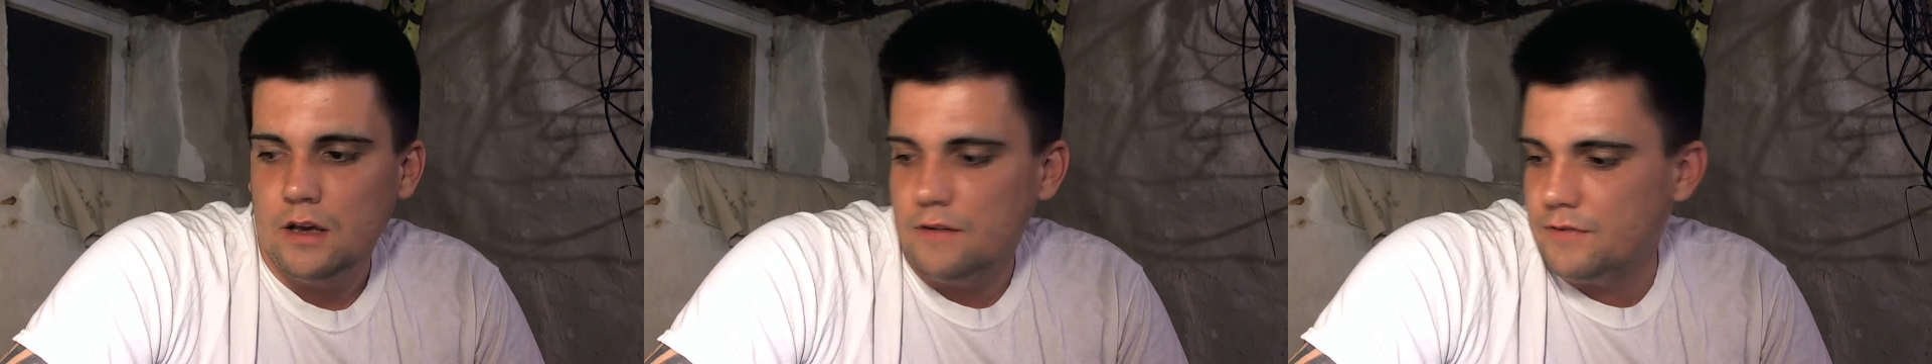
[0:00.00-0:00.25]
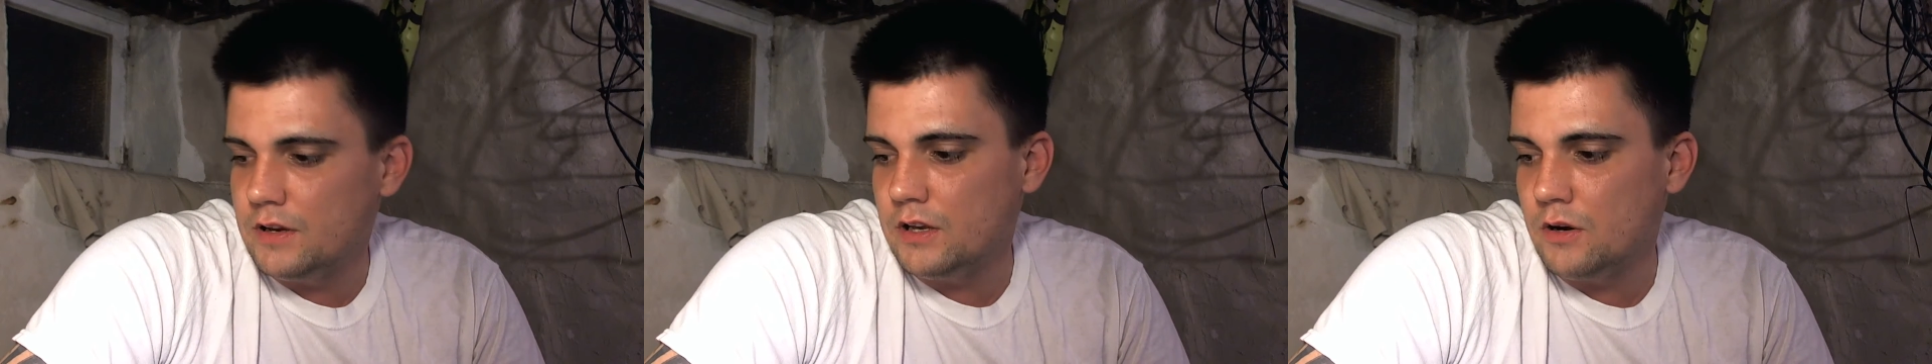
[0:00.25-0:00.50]

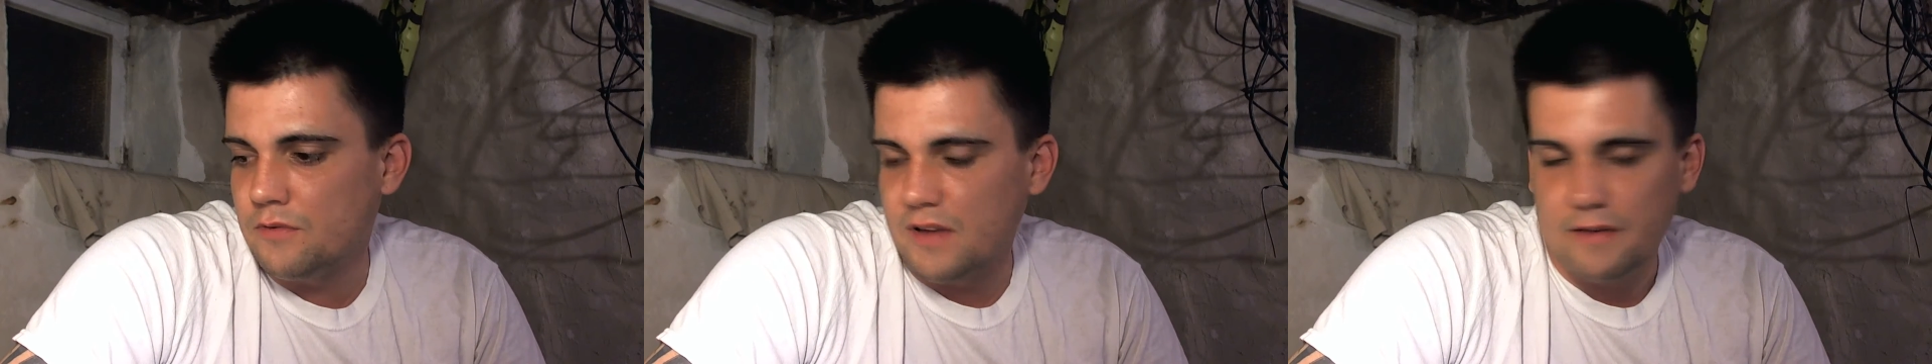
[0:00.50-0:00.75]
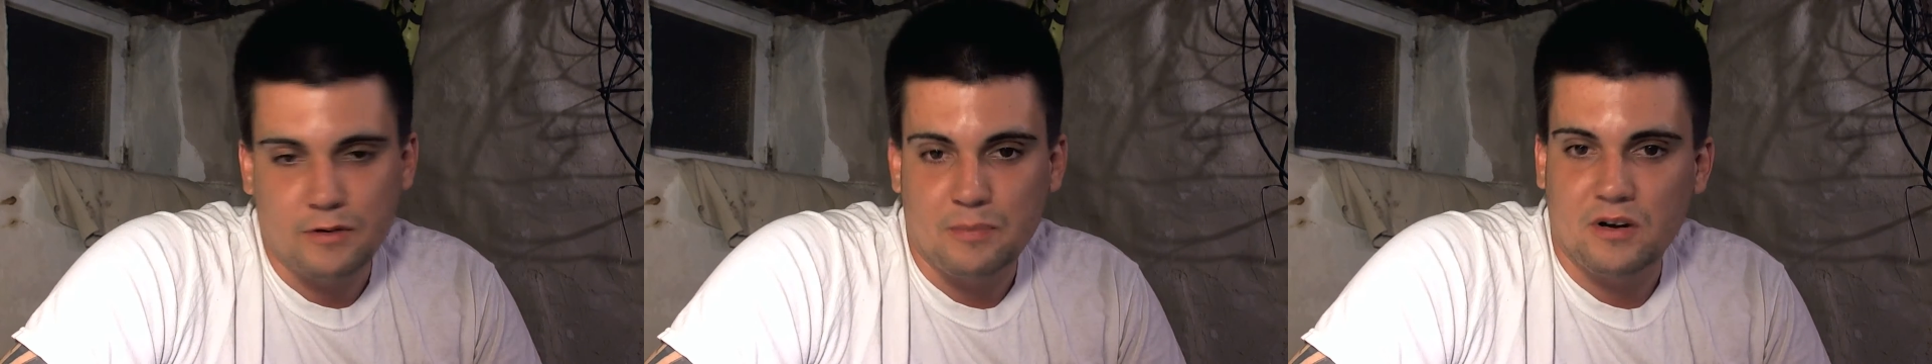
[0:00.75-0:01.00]
a video of
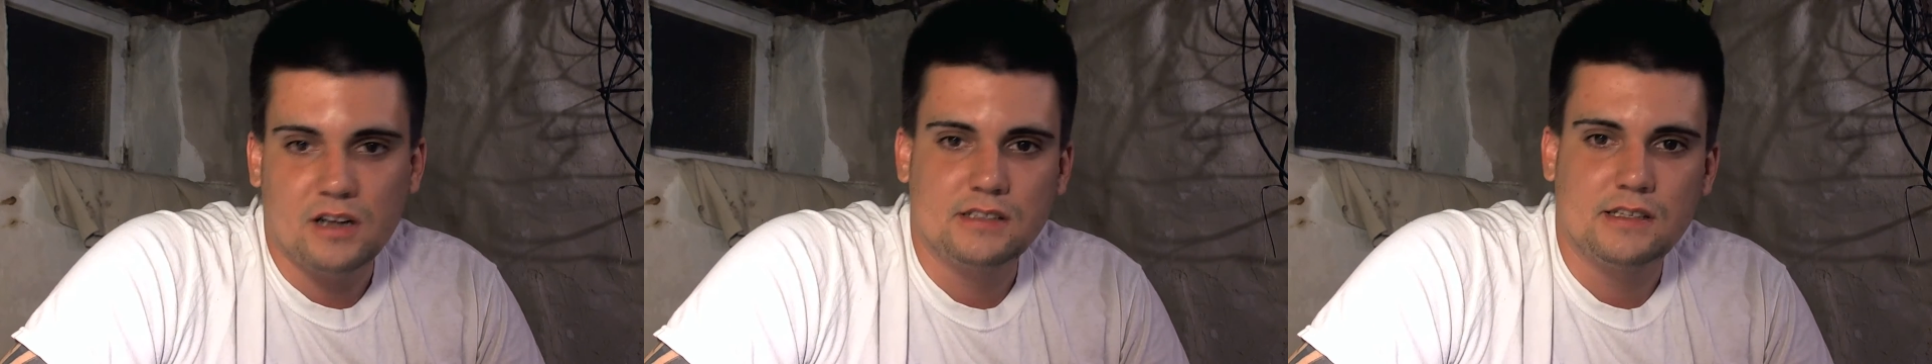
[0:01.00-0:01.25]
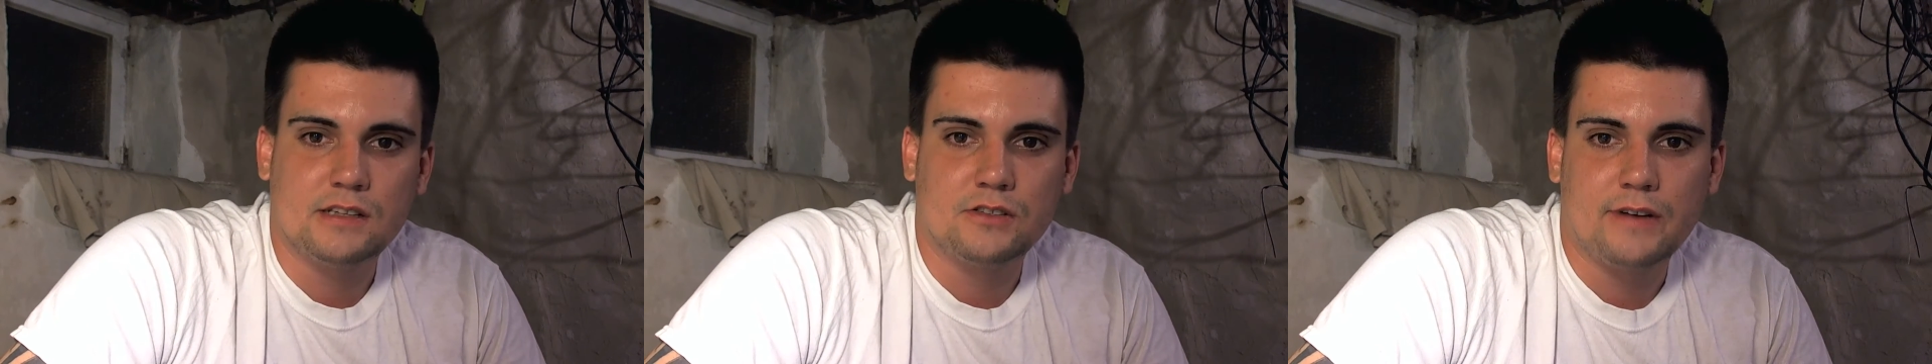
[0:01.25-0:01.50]
every
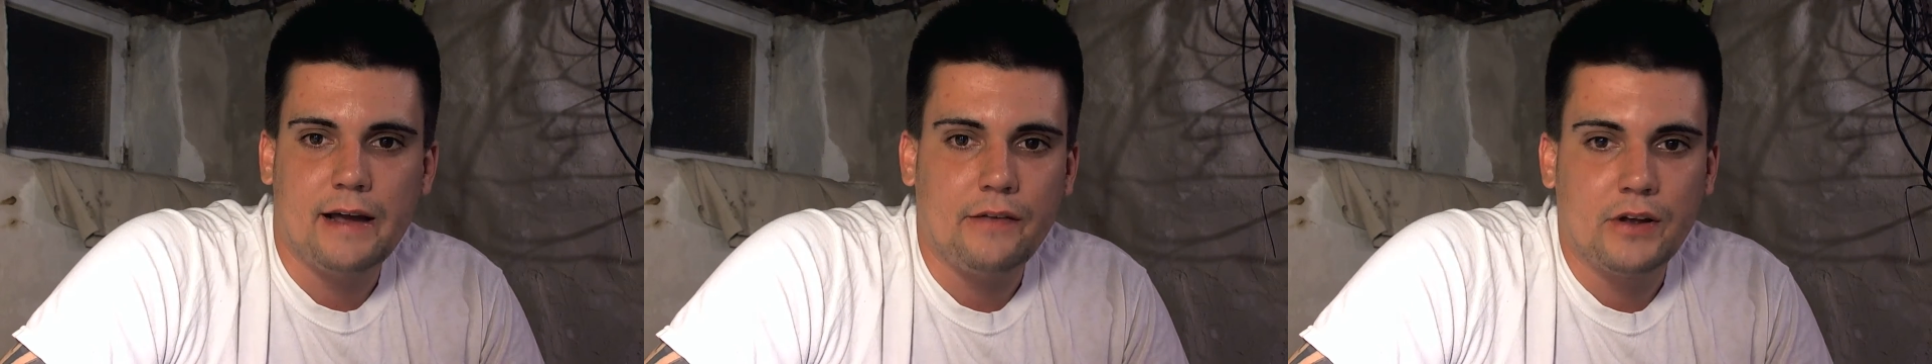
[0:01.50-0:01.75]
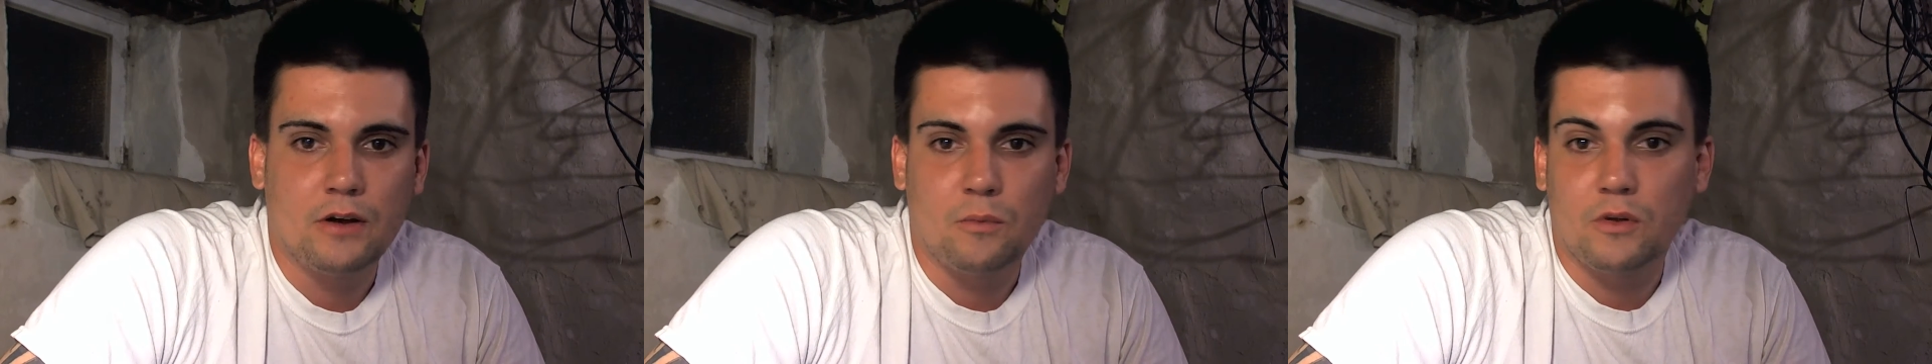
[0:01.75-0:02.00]
processor out
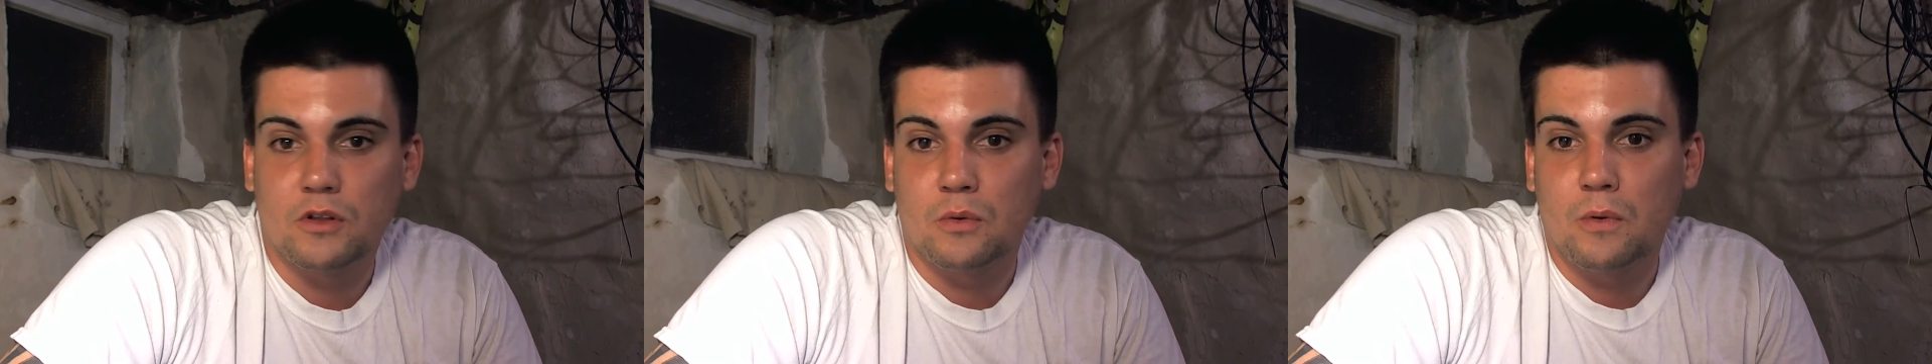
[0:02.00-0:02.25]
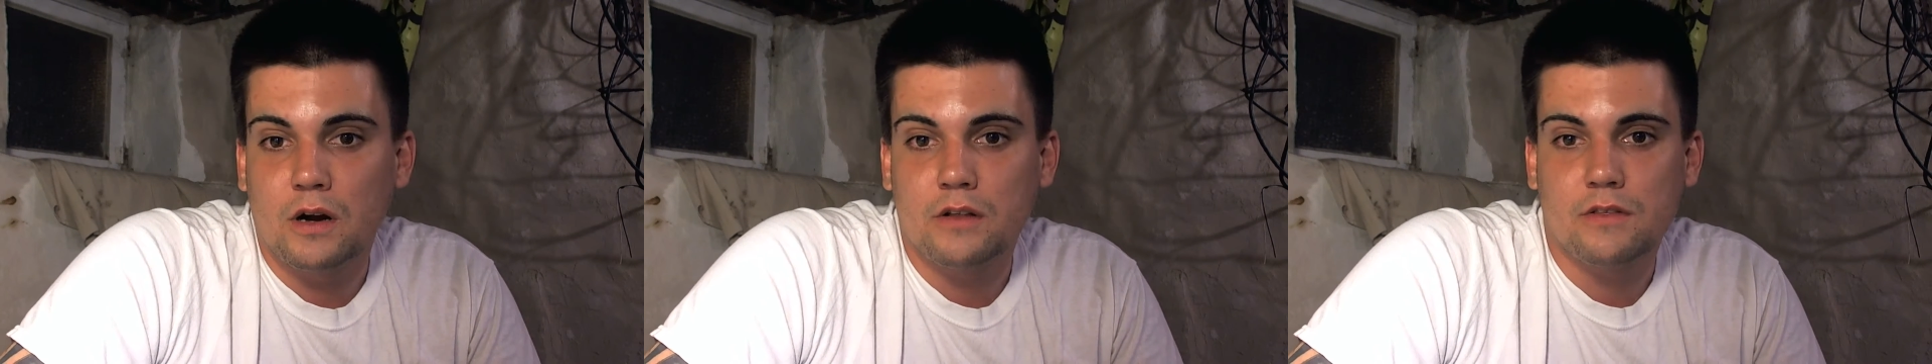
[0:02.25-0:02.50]
there and what they're
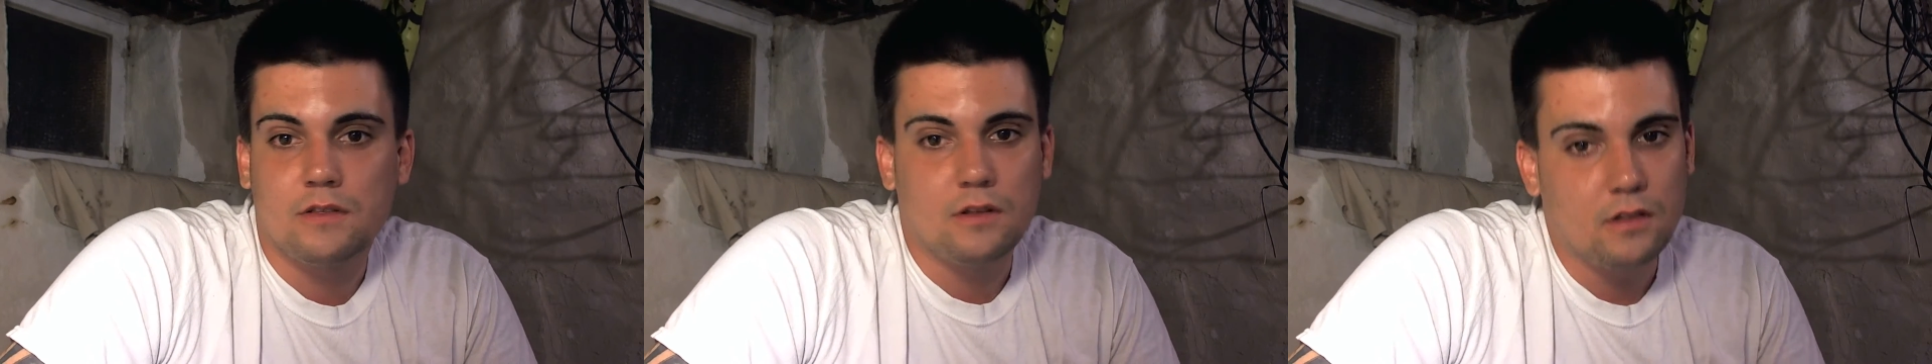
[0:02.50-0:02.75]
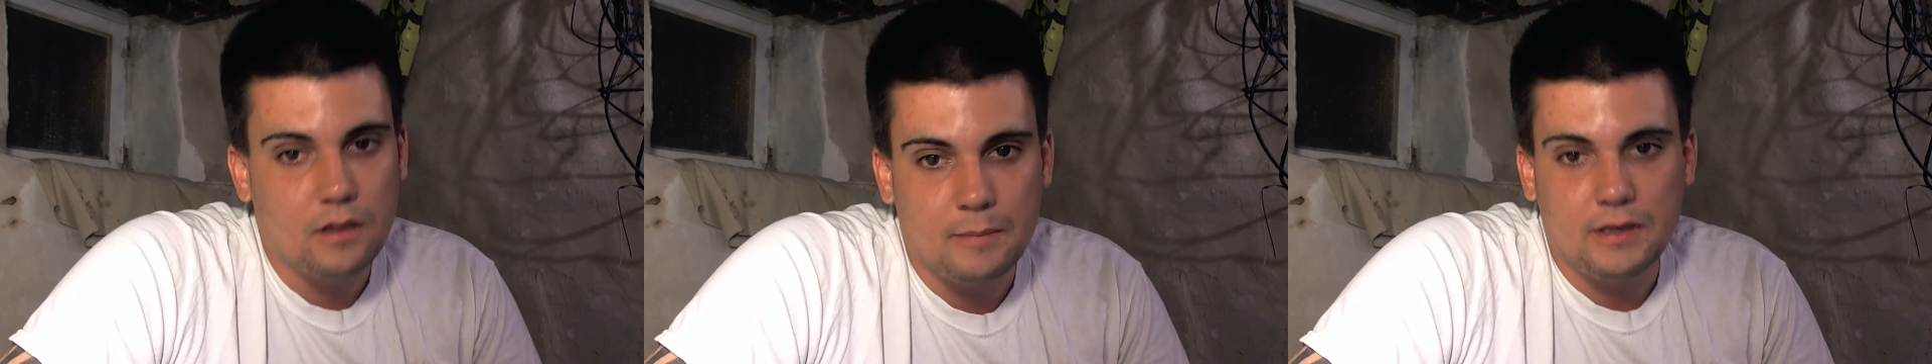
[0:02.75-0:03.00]
worth,
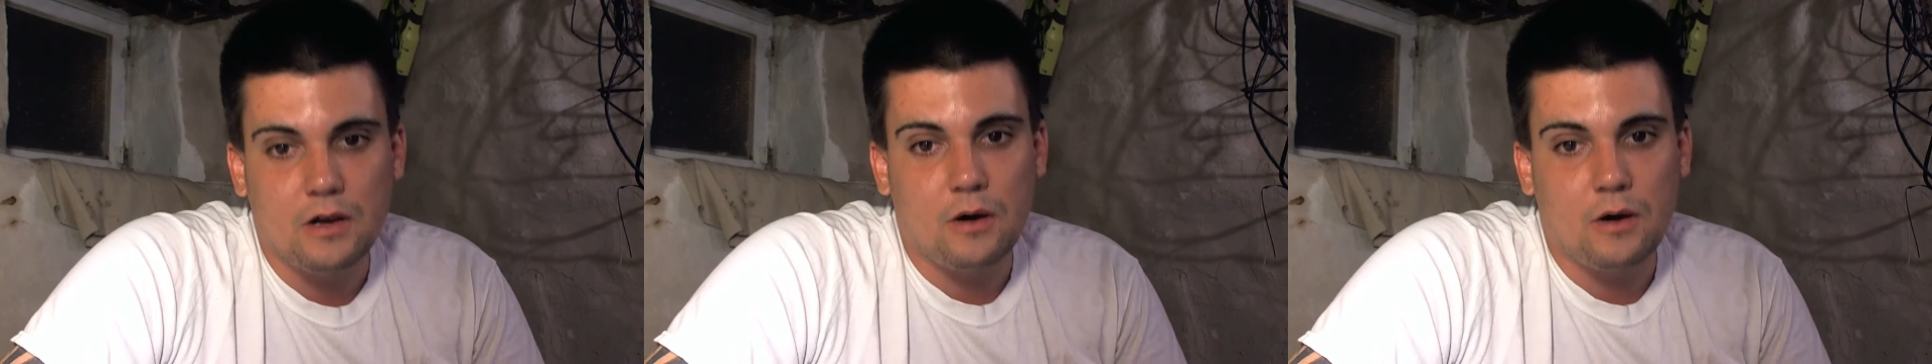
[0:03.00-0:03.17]
let me know.